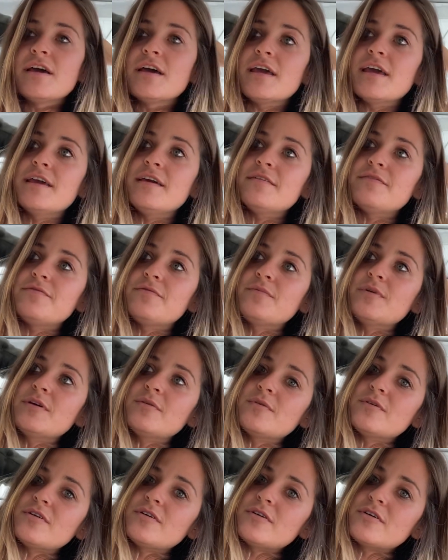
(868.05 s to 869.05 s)
If we
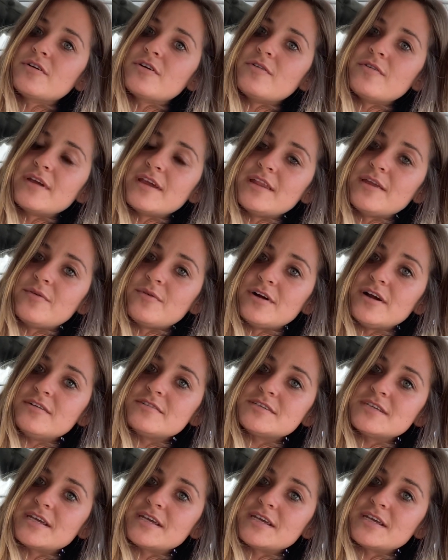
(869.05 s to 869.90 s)
were going anywhere else,